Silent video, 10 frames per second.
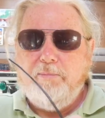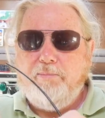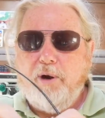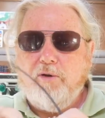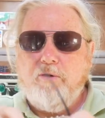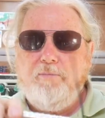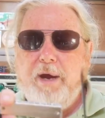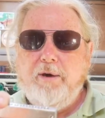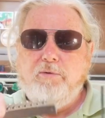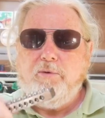block of
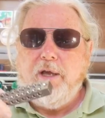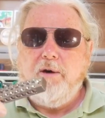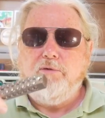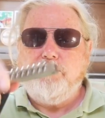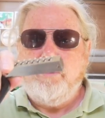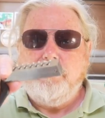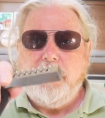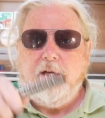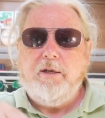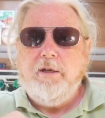metal with holes drilled
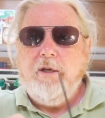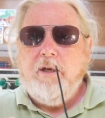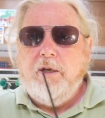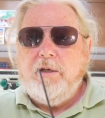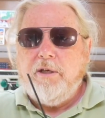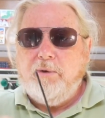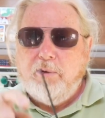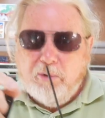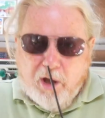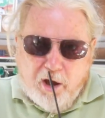in it, so
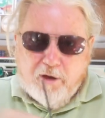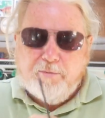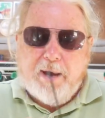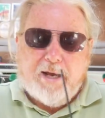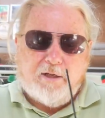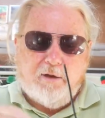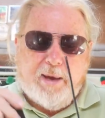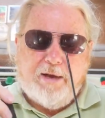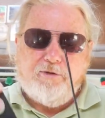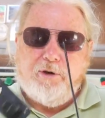it'll earth back to the
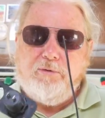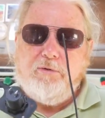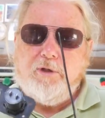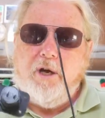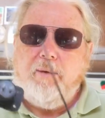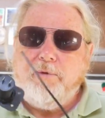battery all the time.